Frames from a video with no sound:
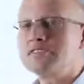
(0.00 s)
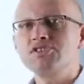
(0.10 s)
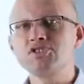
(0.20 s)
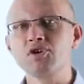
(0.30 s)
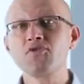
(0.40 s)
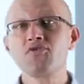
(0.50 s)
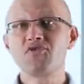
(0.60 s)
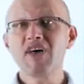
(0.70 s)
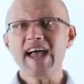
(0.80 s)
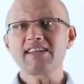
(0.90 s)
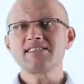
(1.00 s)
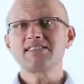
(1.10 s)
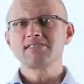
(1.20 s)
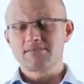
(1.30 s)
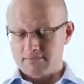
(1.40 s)
So
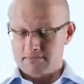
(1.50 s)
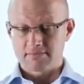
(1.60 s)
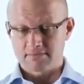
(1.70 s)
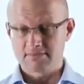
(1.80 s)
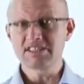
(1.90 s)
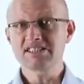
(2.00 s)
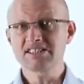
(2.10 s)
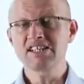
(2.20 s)
this